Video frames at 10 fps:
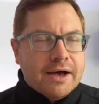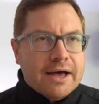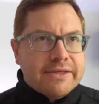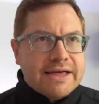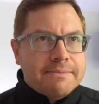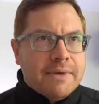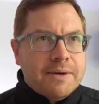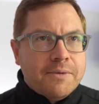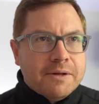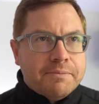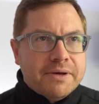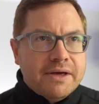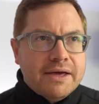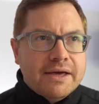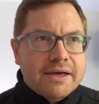that might well
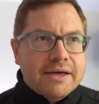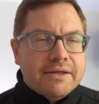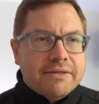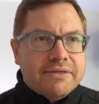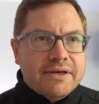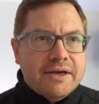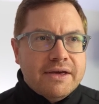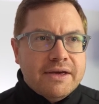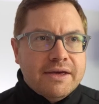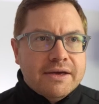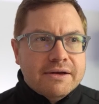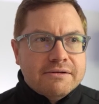be the